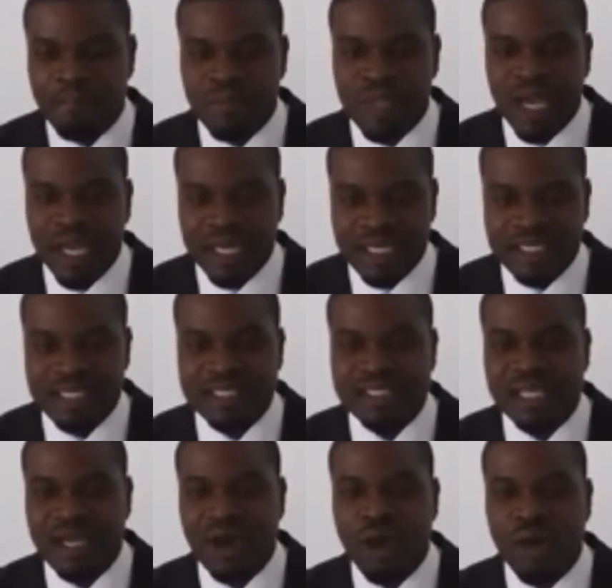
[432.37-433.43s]
and it
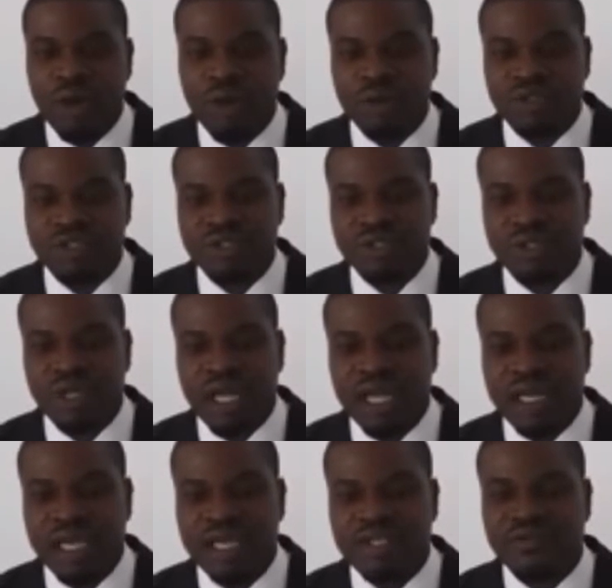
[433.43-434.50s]
is unconstitutional,
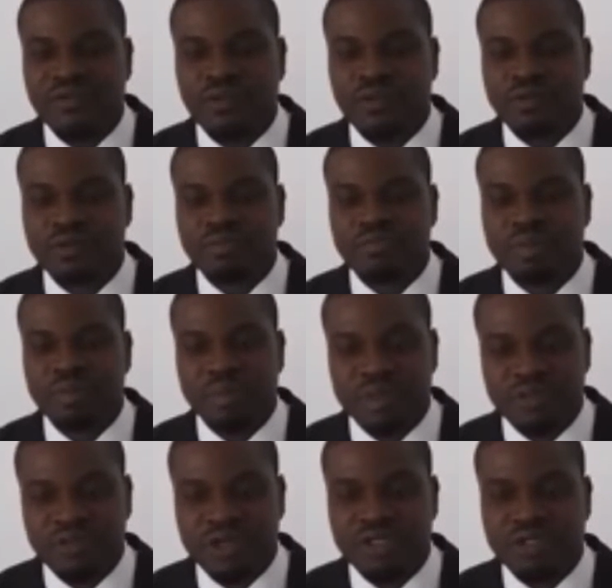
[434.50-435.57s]
and henceforth
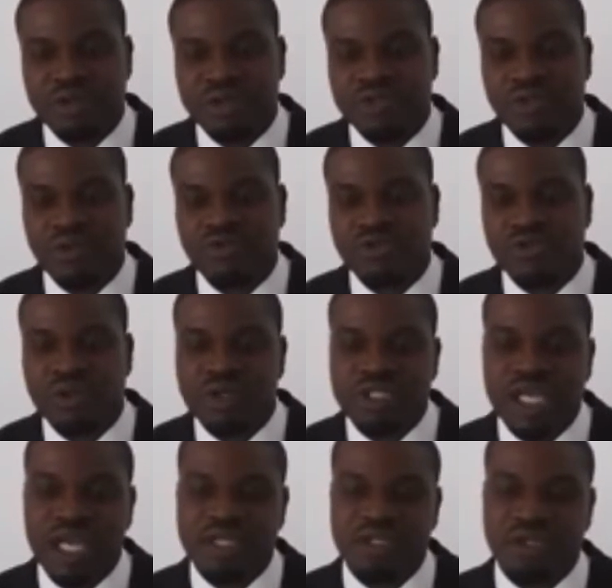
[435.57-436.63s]
perpetrators of such
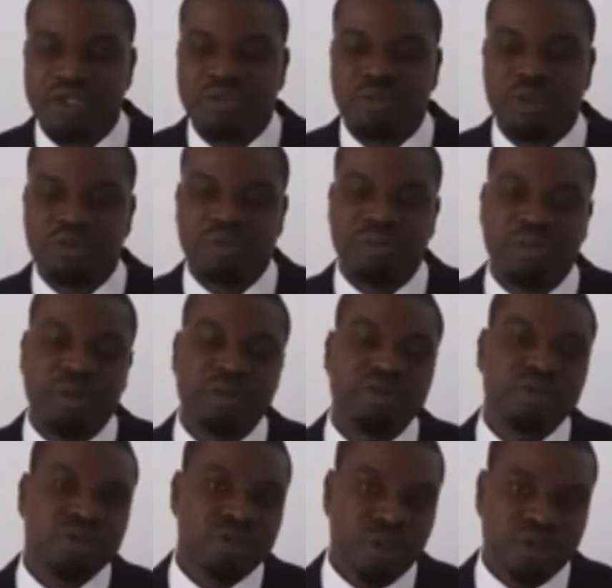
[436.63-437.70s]
actions must be brought
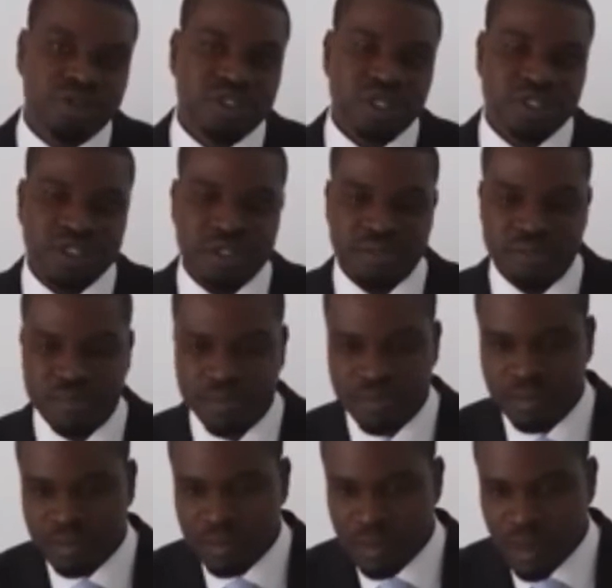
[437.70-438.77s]
to justice.
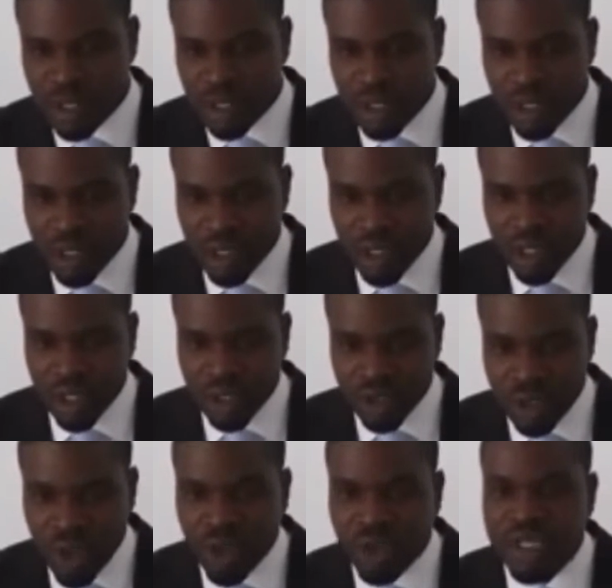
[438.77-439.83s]

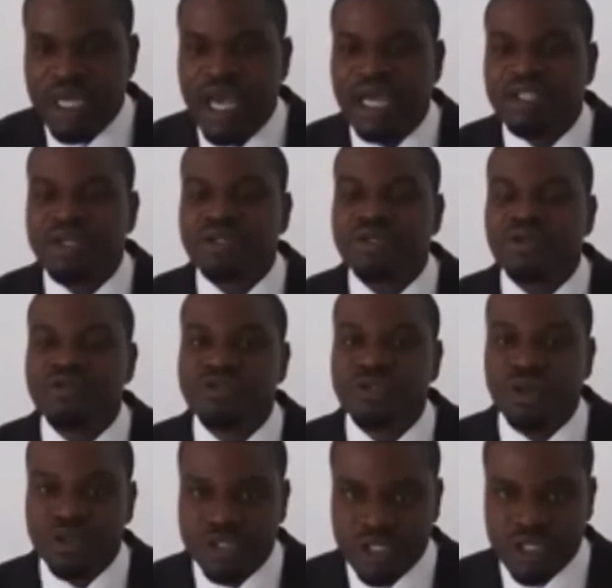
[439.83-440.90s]
Though the actions of
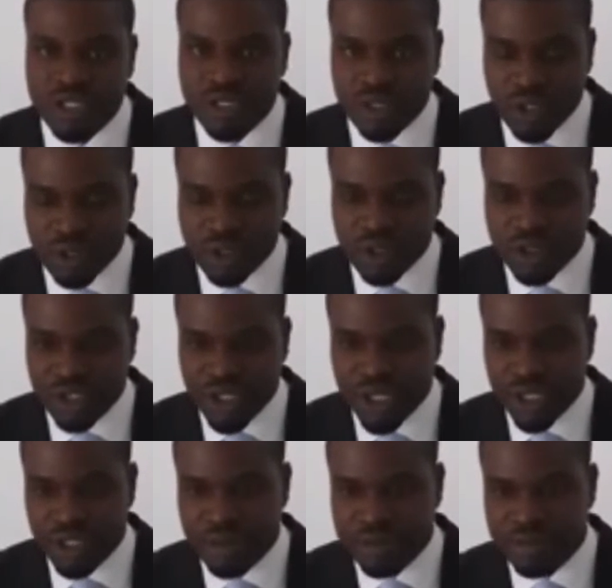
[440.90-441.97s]
Justice
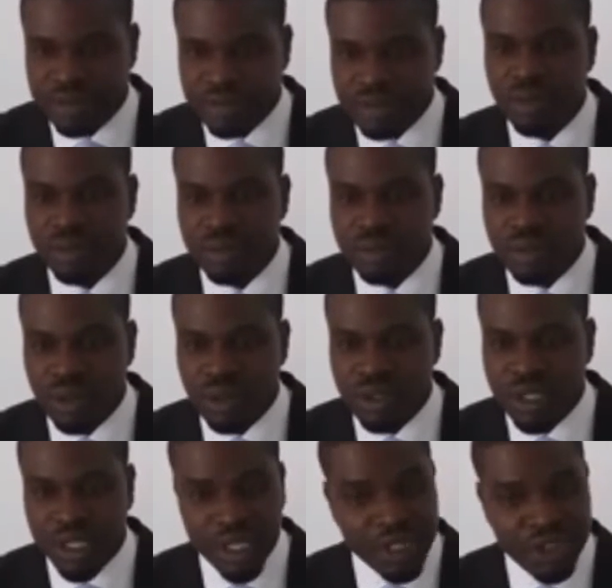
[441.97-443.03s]
Kutuji on
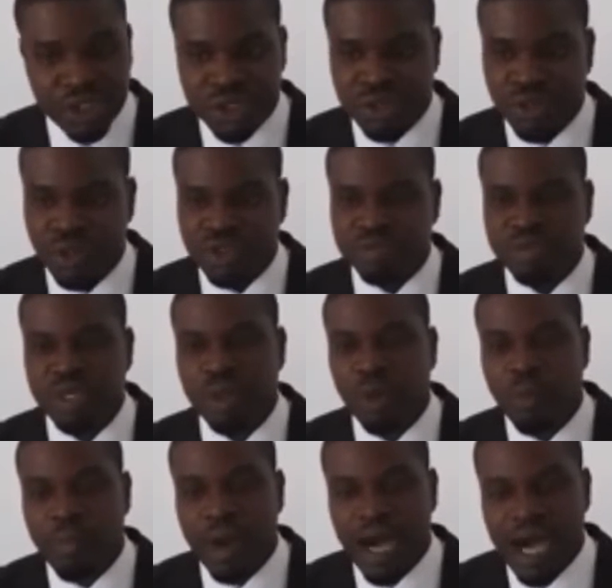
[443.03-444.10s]
the issue was
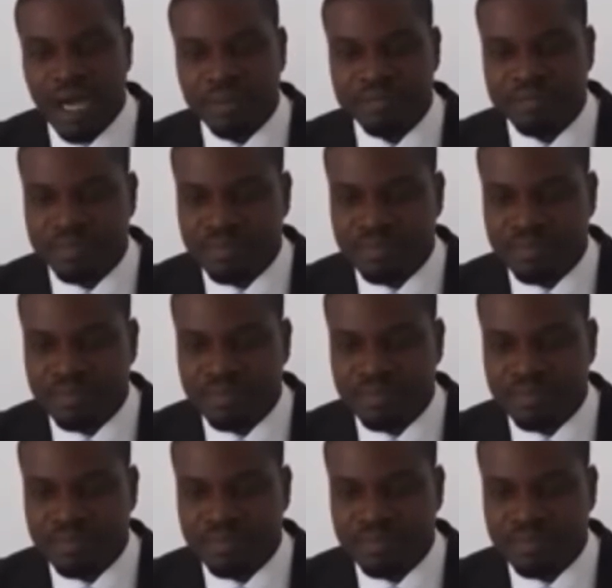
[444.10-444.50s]
below par,